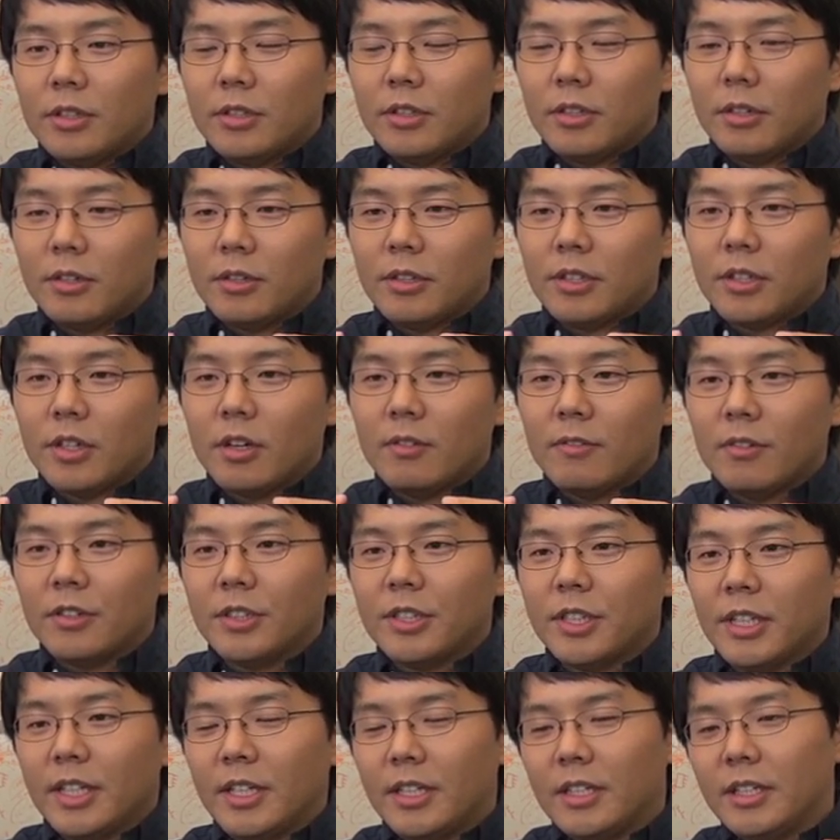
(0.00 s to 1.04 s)
the
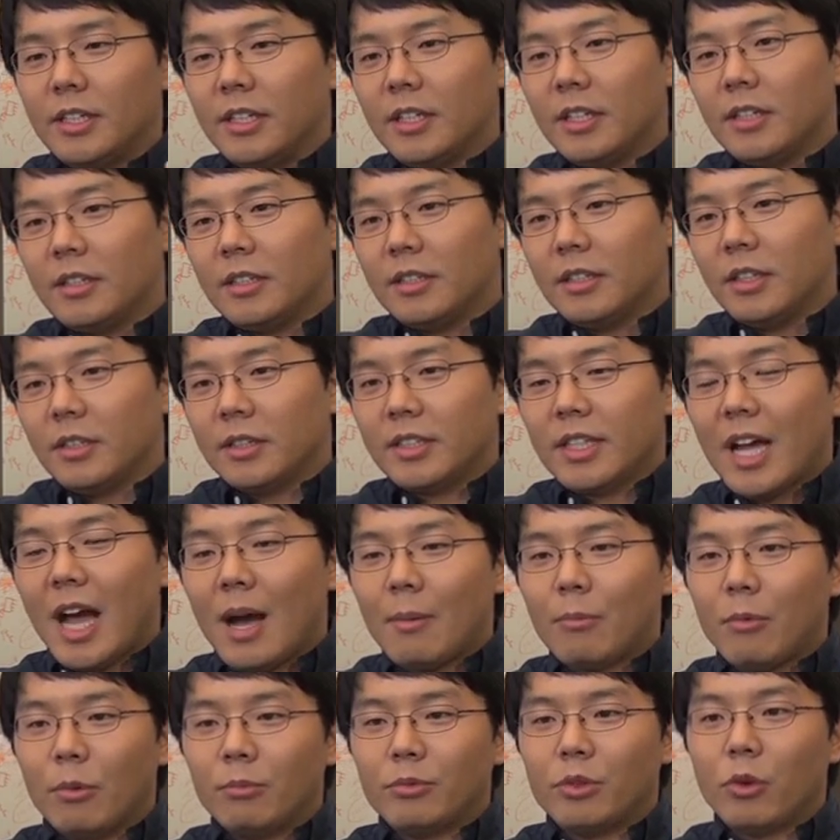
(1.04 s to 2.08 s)
servers in the
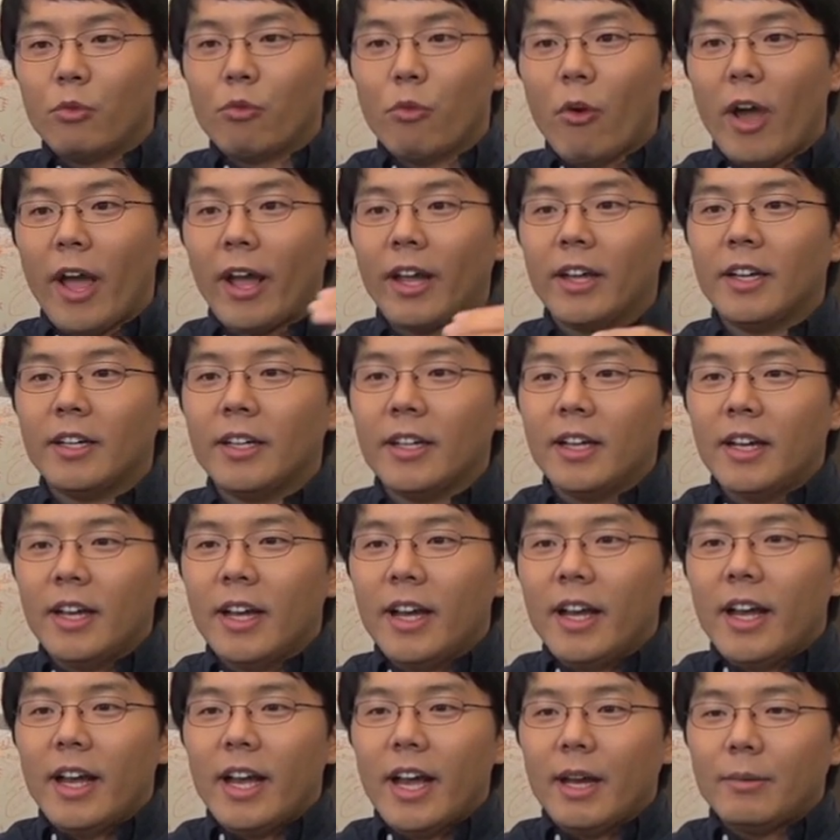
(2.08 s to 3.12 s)
top of the rack,
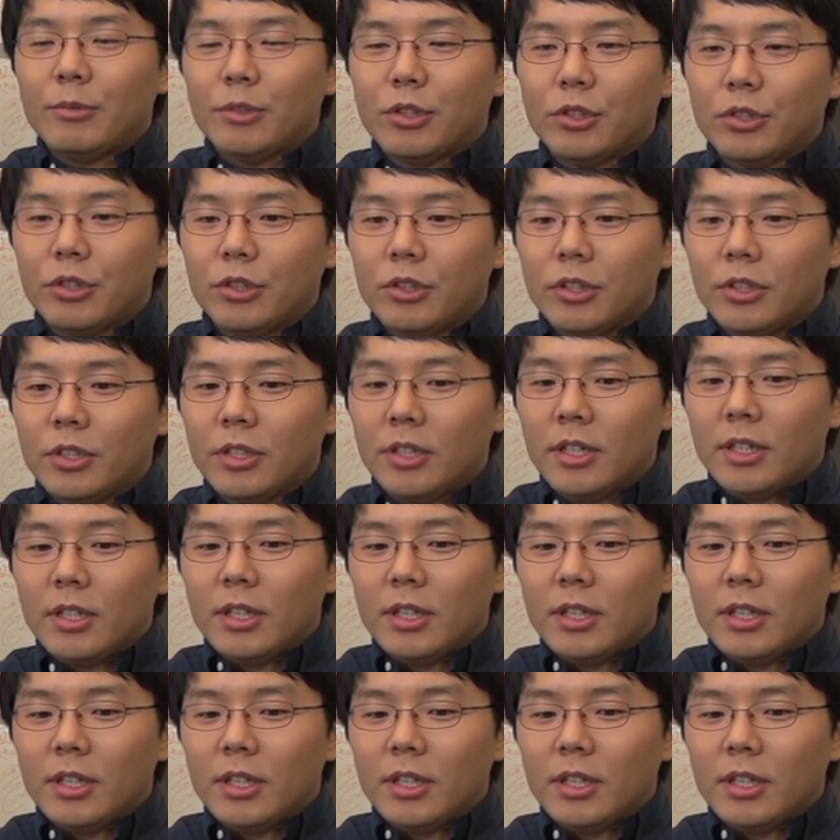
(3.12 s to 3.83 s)
have to